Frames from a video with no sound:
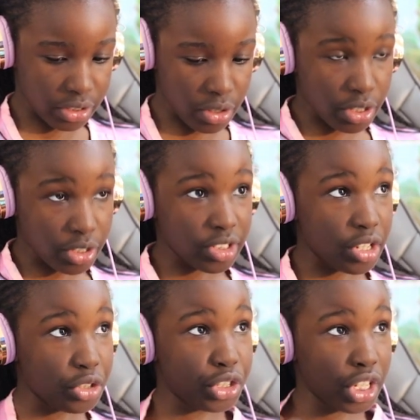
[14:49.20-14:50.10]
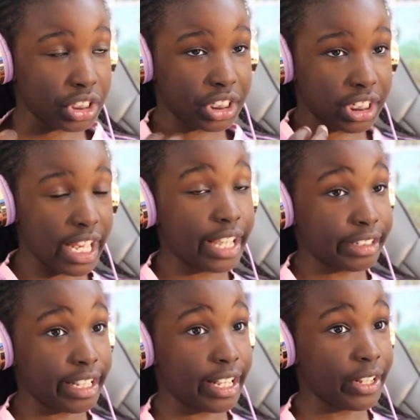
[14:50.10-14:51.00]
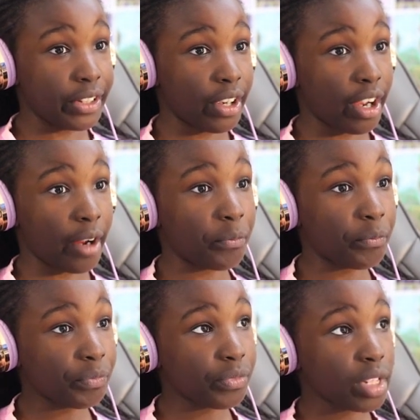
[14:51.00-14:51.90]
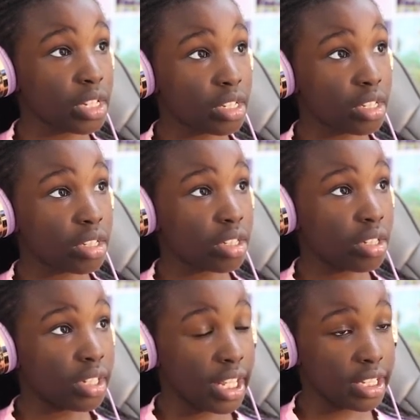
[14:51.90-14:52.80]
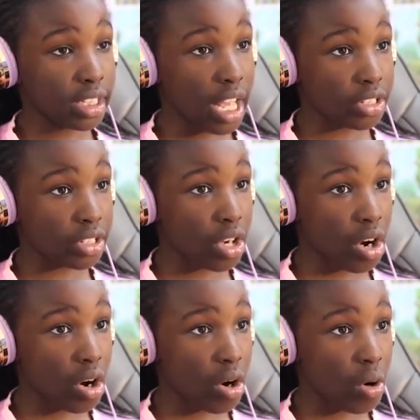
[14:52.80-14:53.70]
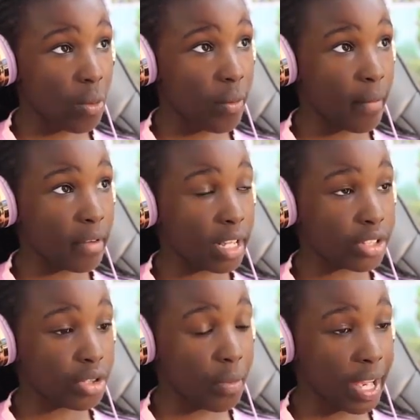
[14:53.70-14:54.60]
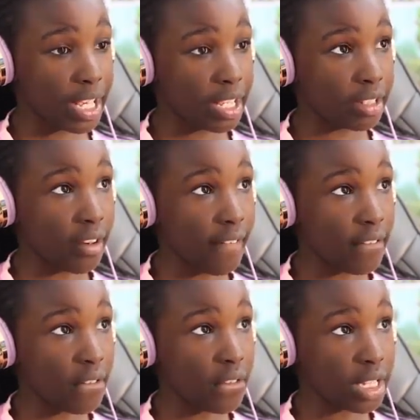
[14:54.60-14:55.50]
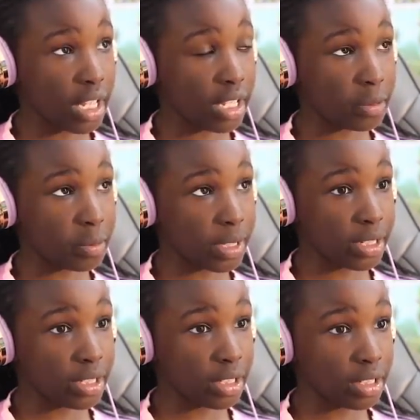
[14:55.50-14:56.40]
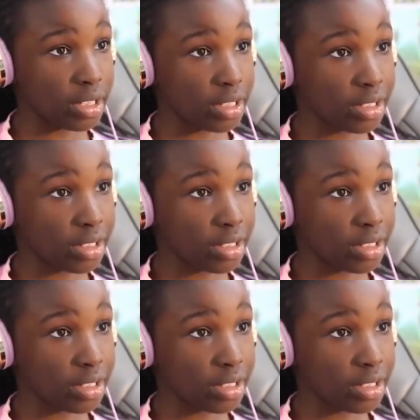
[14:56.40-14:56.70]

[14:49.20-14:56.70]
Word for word: not use it just yet. Like, okay, let's go. Let's go back in. Yes. Please.